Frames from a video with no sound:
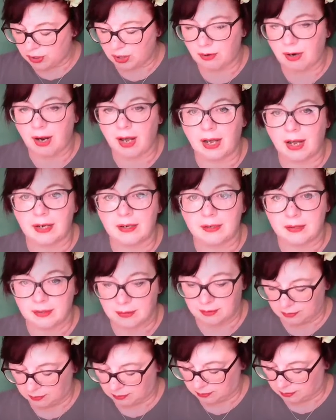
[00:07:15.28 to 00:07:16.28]
her
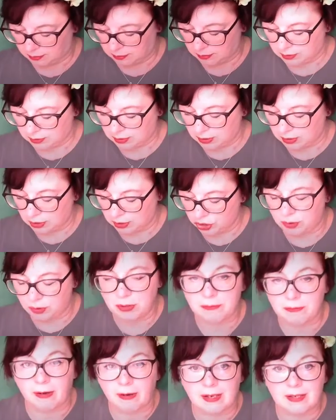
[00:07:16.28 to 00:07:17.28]
eyes and she
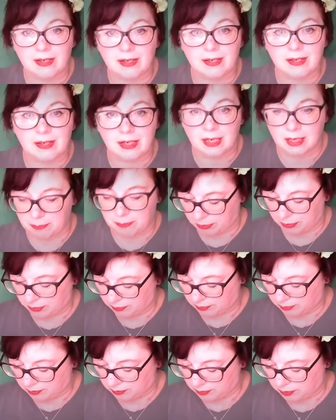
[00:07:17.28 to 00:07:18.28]
was fast asleep.
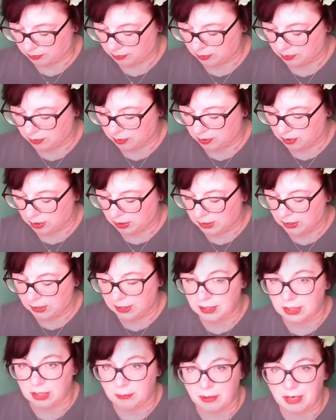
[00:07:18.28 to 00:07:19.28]

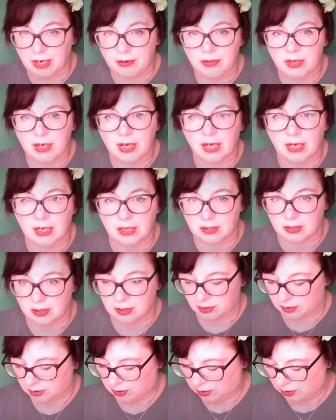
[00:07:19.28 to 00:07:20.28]
In the middle of the
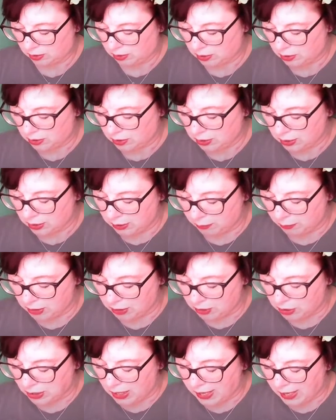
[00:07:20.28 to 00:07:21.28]
night, there was
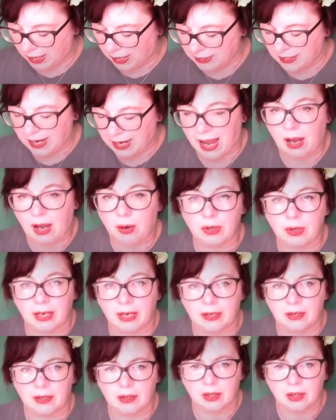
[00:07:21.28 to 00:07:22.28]
a yowling